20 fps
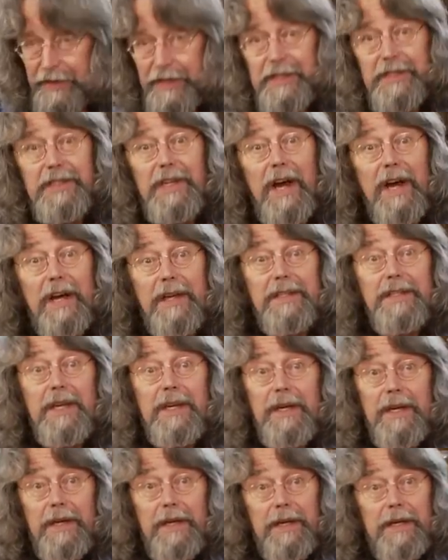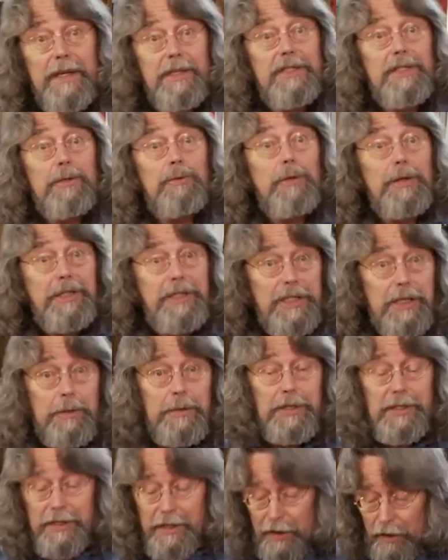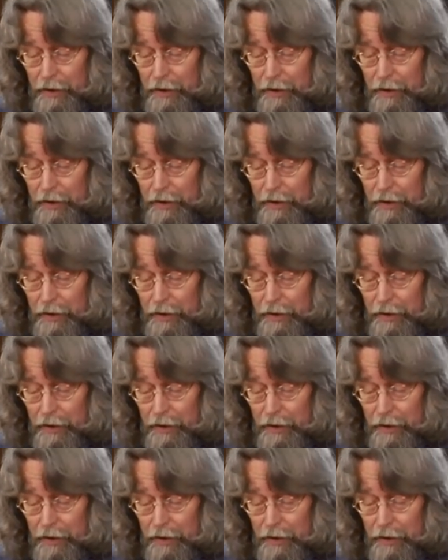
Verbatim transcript: this does is to reduce the